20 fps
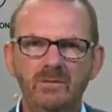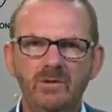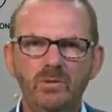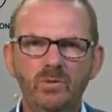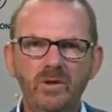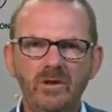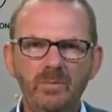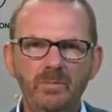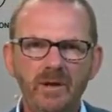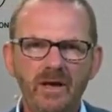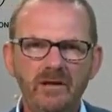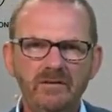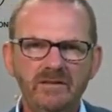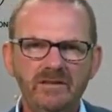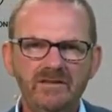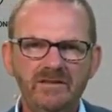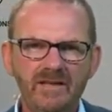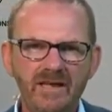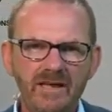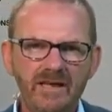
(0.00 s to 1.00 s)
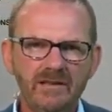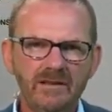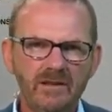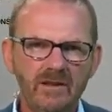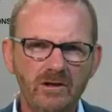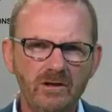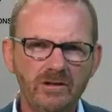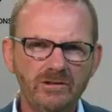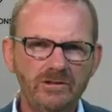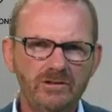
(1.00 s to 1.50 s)
But what about the second
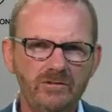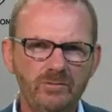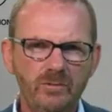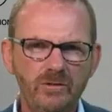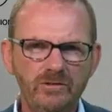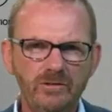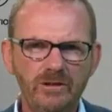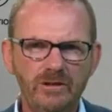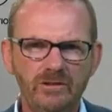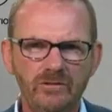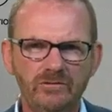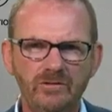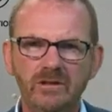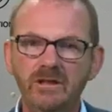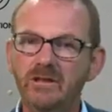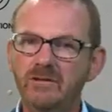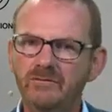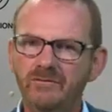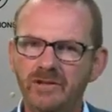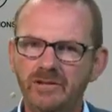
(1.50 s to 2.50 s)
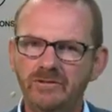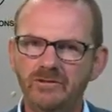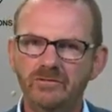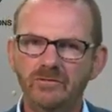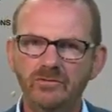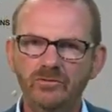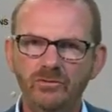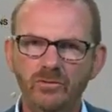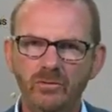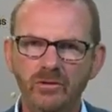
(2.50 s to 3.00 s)
largest water user, the conventional